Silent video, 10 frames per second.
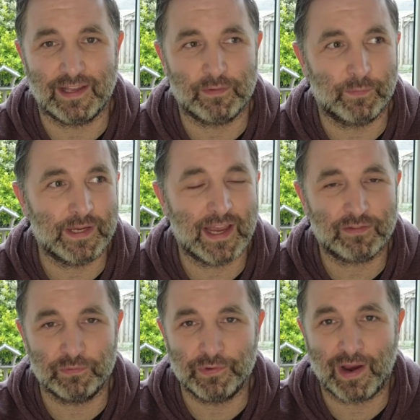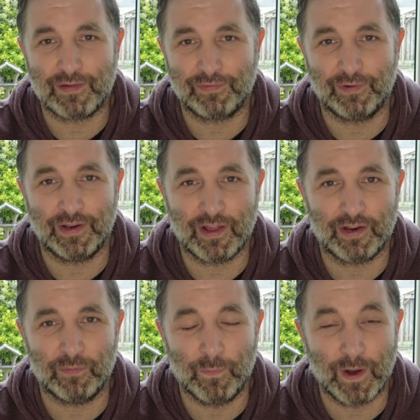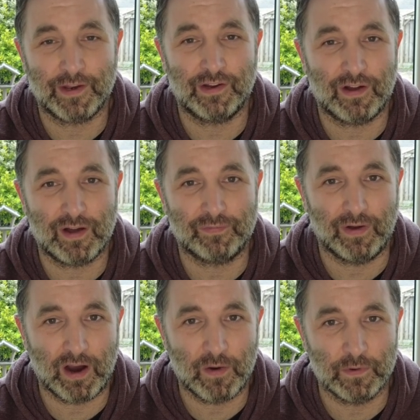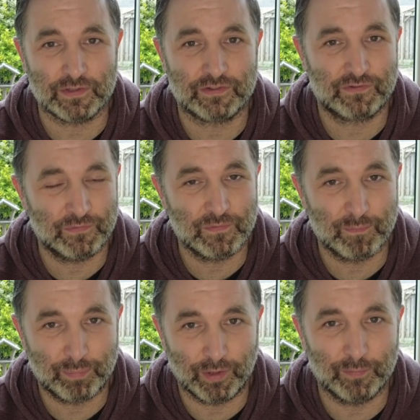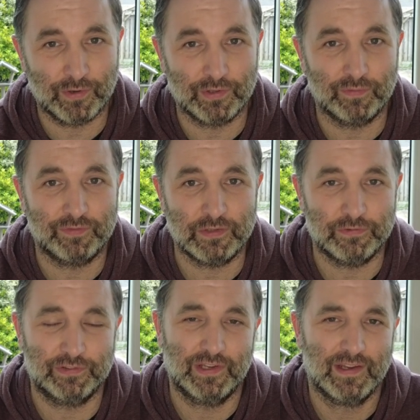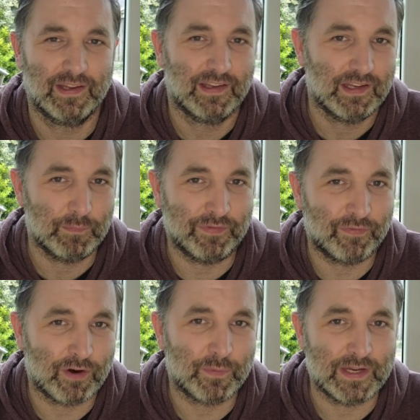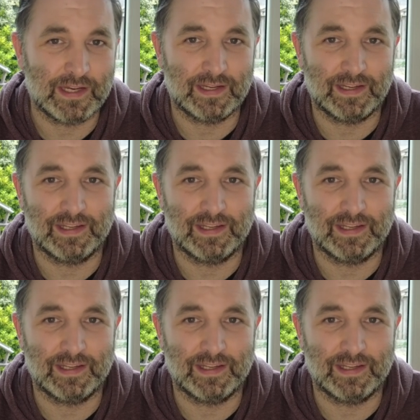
And we had to drive for another 1.5 hours through palm oil fields before we